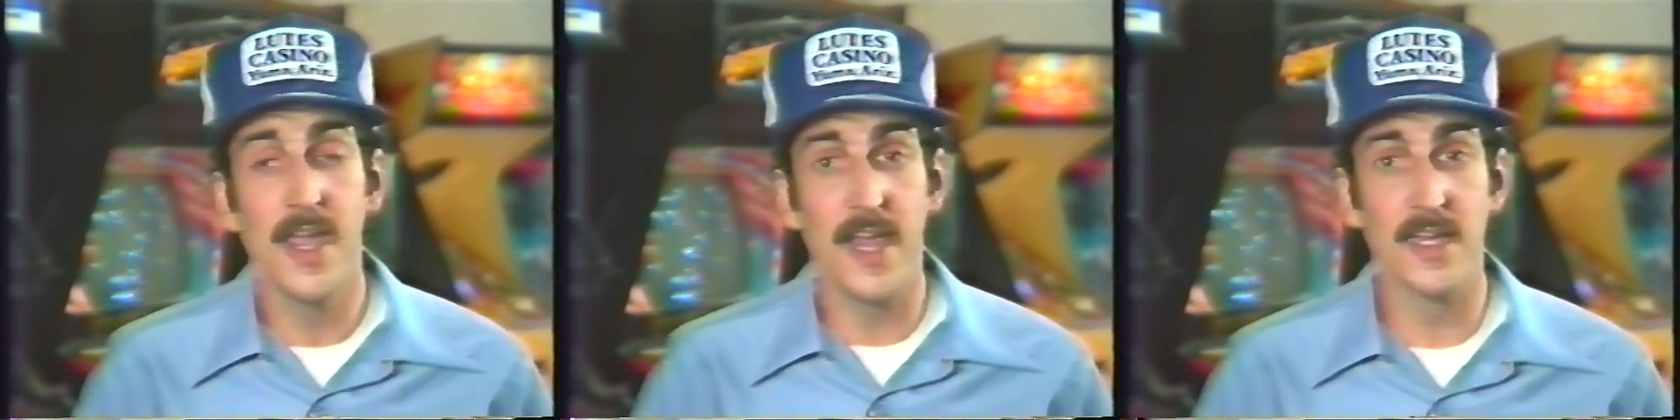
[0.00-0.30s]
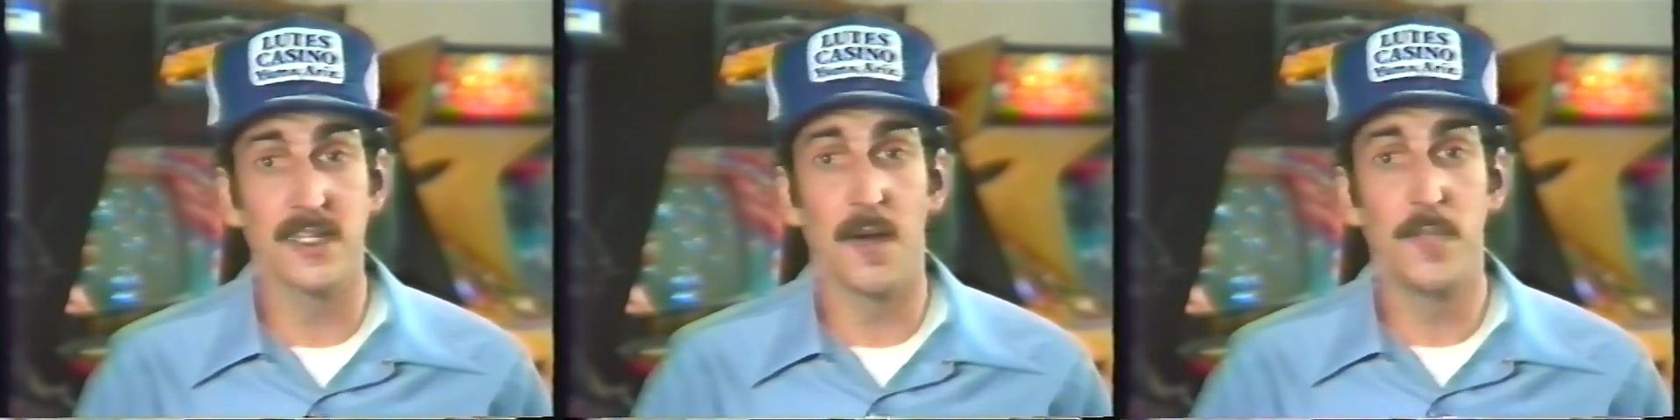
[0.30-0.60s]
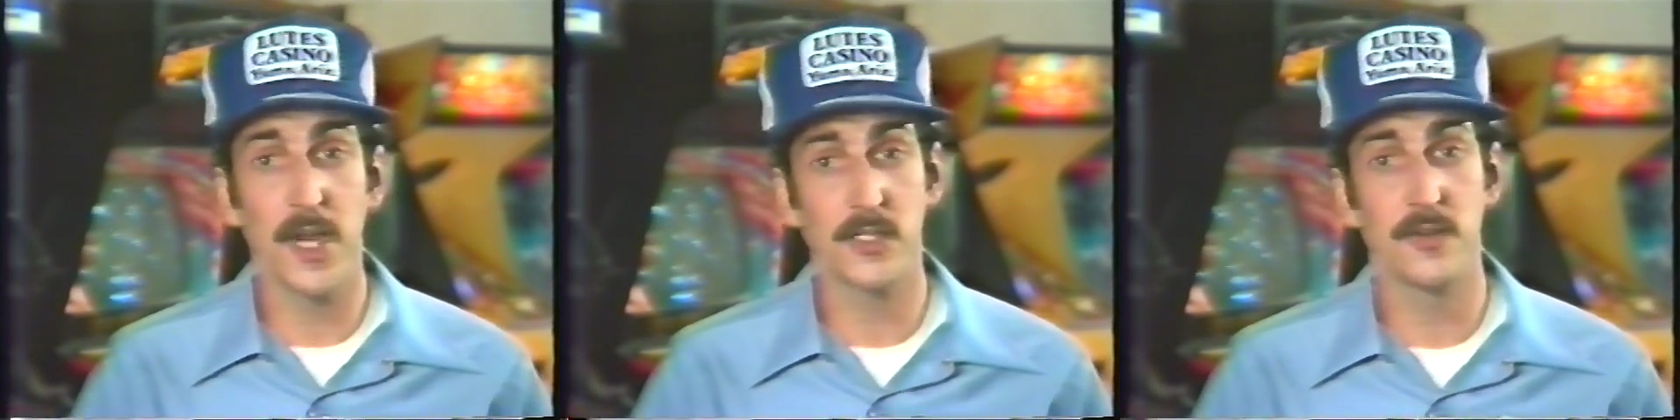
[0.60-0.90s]
is a
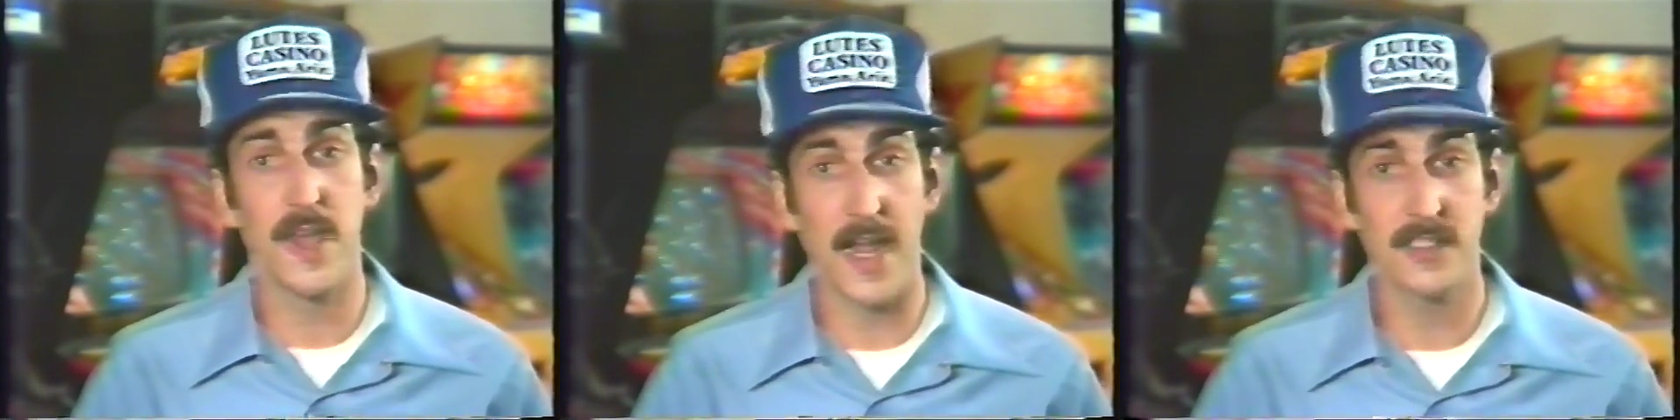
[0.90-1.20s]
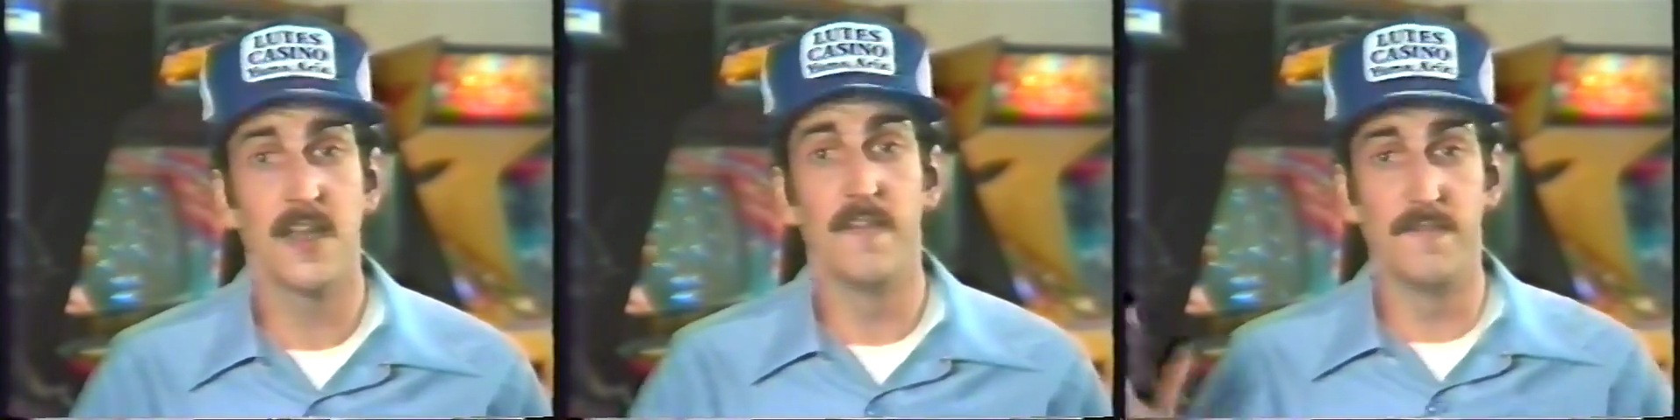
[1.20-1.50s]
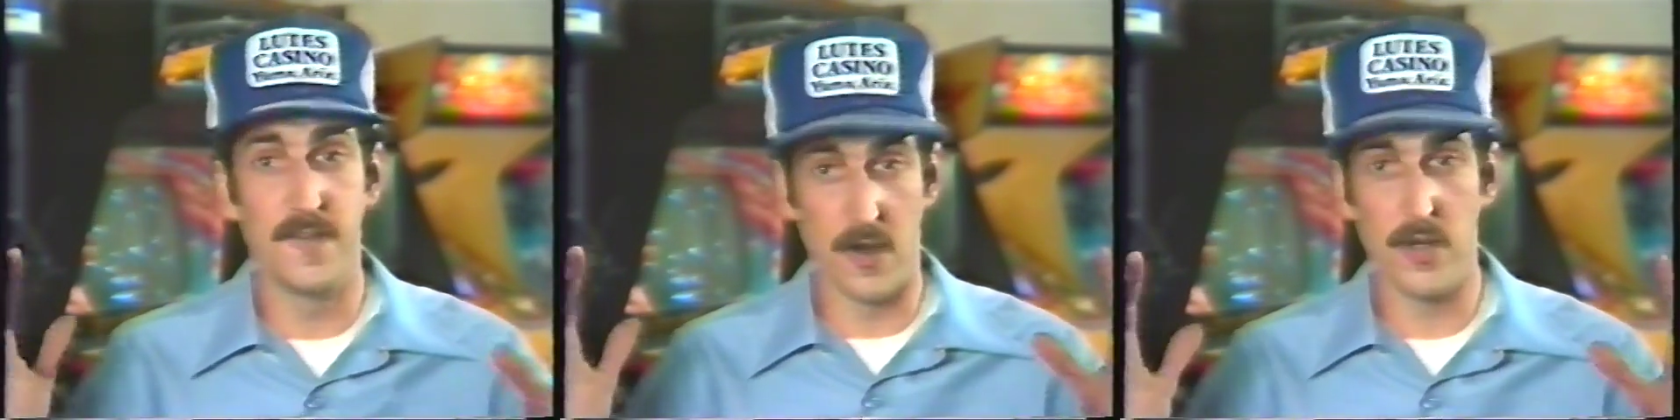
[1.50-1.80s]
picture that's
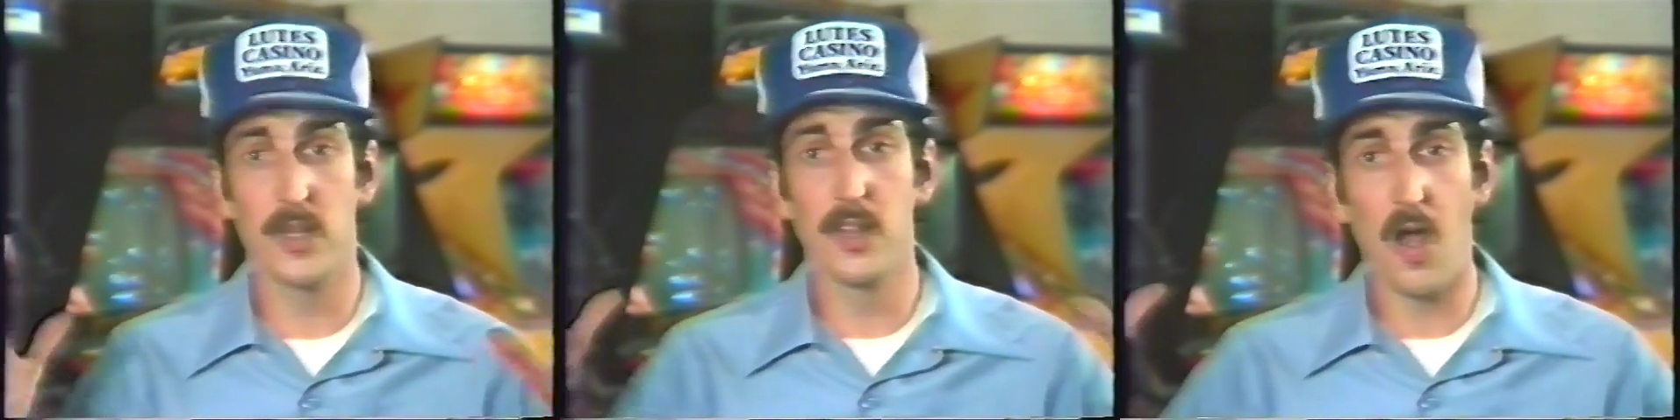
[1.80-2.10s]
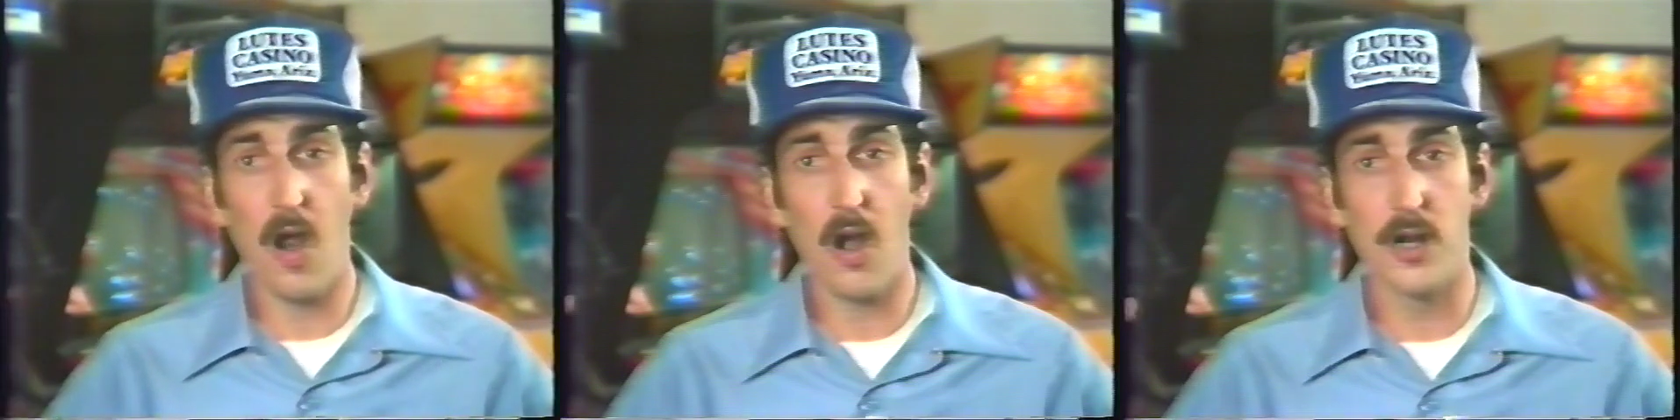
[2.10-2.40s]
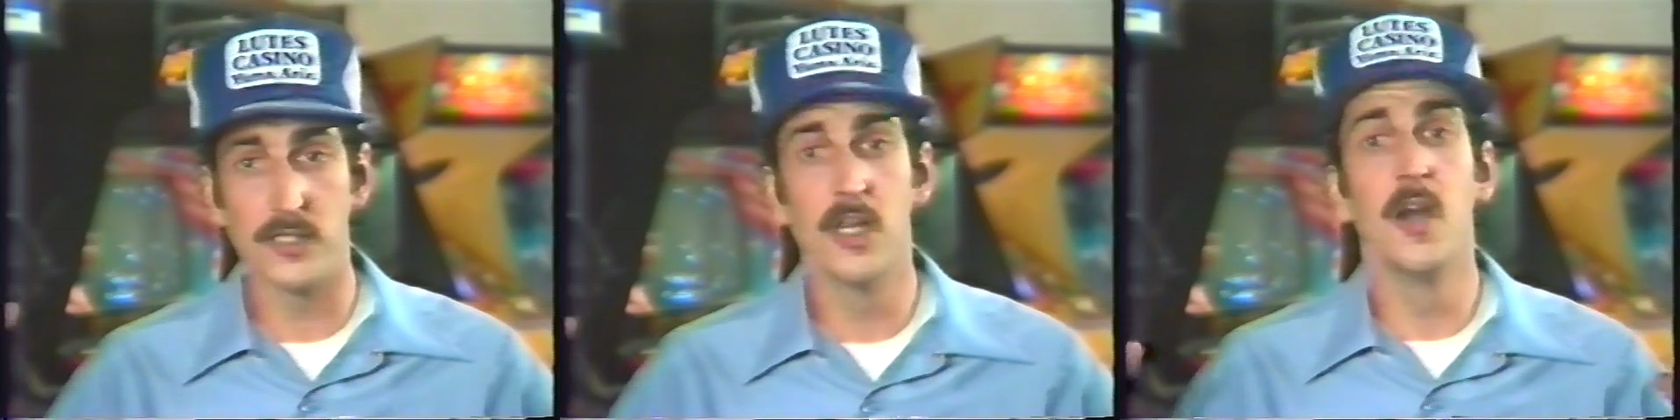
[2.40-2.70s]
very large,